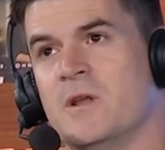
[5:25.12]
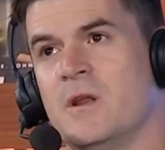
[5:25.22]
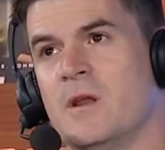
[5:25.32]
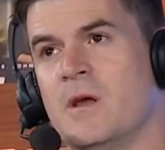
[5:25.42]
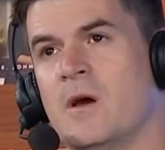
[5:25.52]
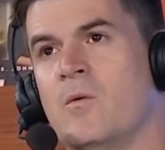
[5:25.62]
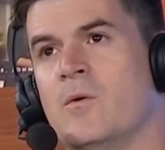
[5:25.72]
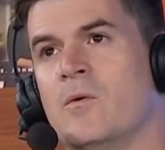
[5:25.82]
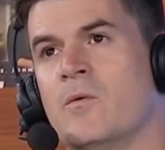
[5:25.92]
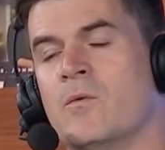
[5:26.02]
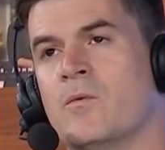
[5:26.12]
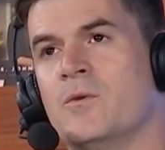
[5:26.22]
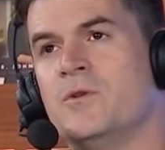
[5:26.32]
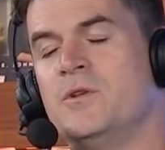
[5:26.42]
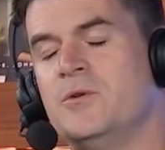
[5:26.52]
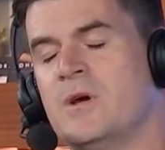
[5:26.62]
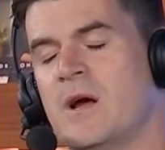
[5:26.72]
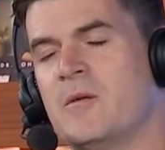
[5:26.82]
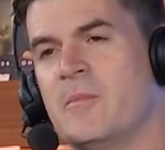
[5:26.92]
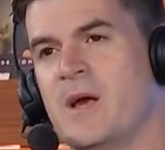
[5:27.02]
And I want, when you do
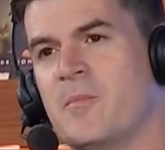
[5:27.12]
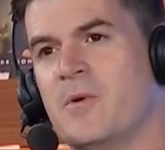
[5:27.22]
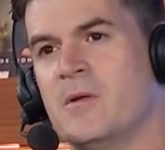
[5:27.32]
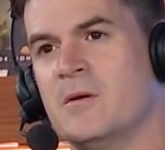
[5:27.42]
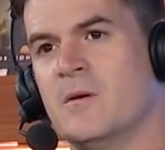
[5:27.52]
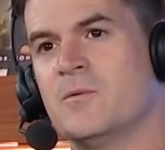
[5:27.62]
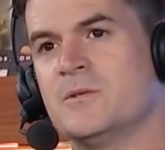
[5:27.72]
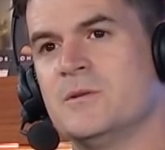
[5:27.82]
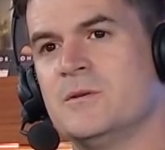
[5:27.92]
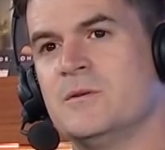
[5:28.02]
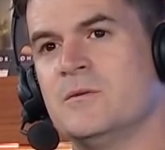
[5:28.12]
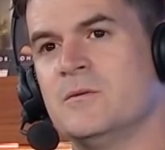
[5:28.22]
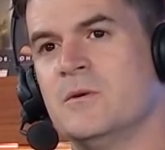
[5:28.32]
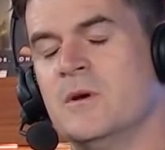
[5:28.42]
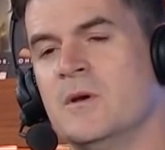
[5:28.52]
dial it back, brother, I want you to